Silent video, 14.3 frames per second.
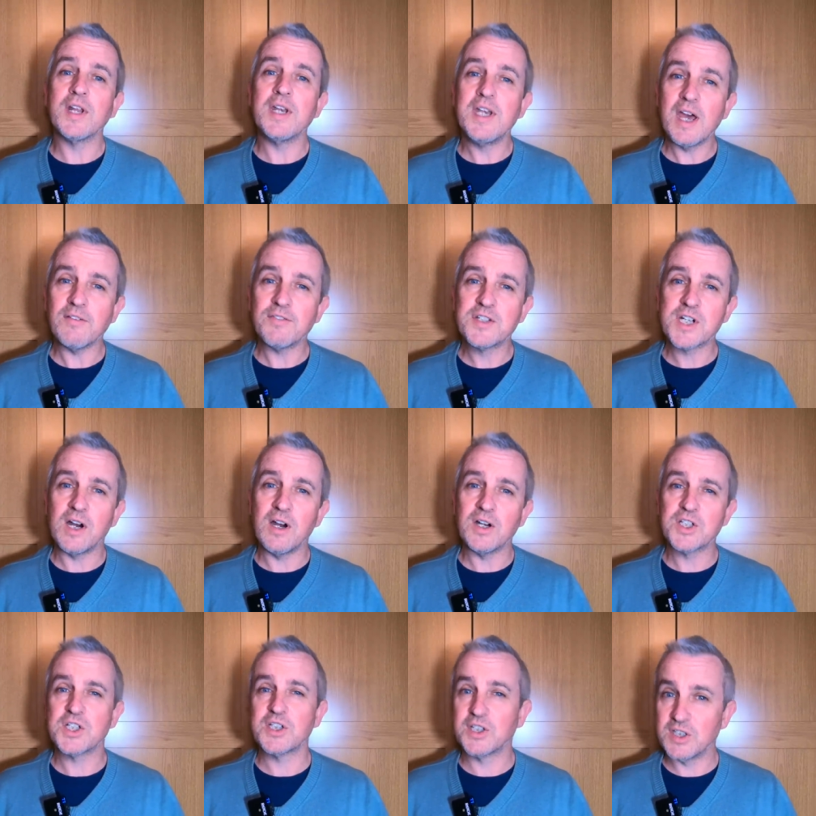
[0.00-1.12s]
enough
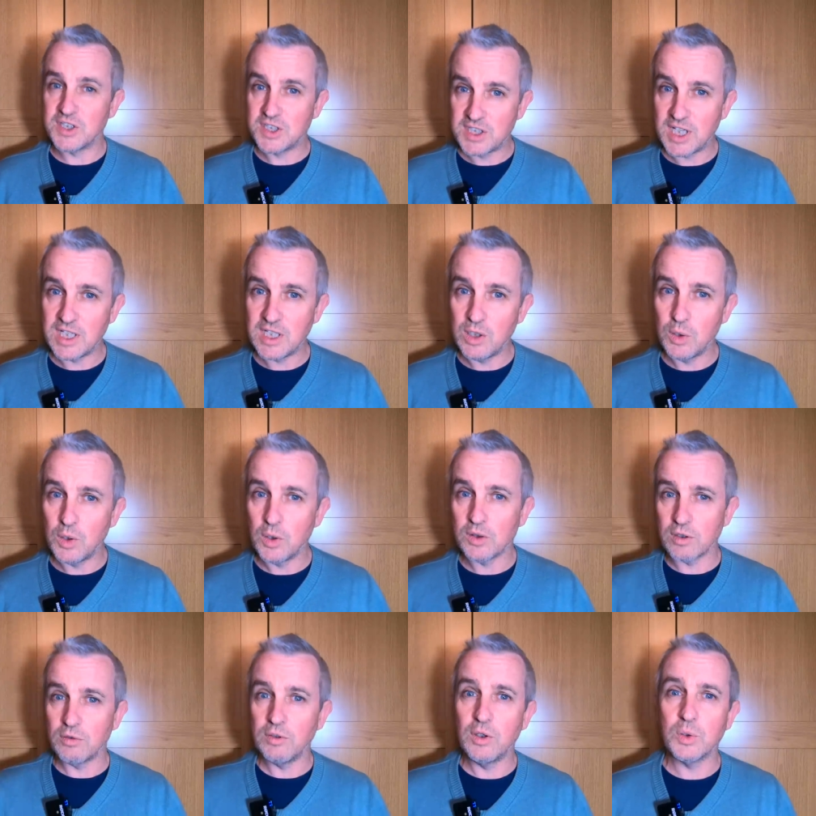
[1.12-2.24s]
charge to continue
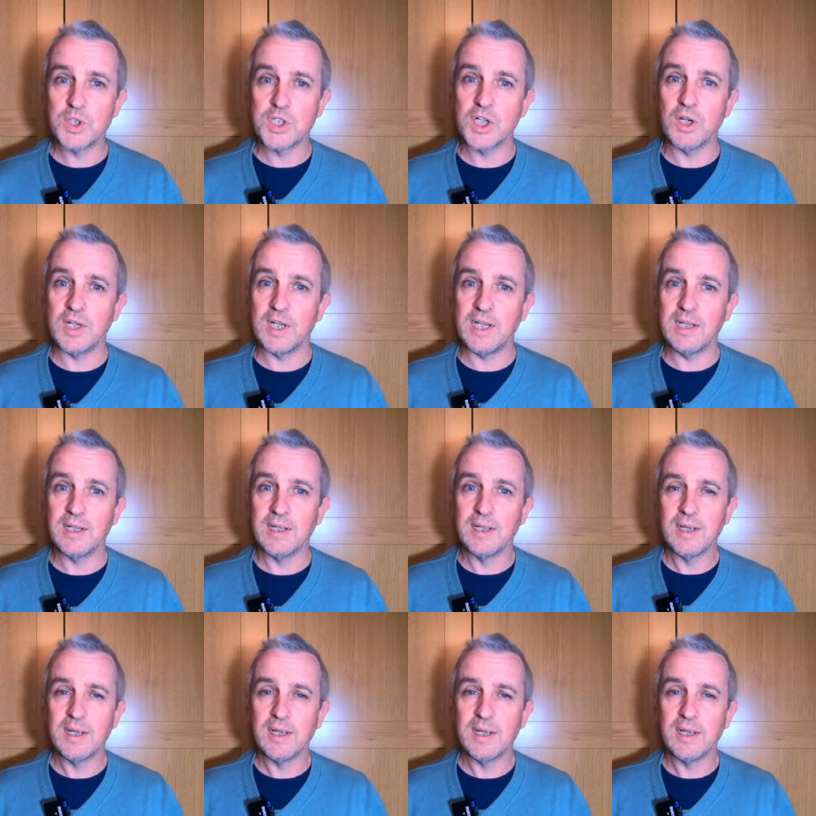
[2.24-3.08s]
your journey.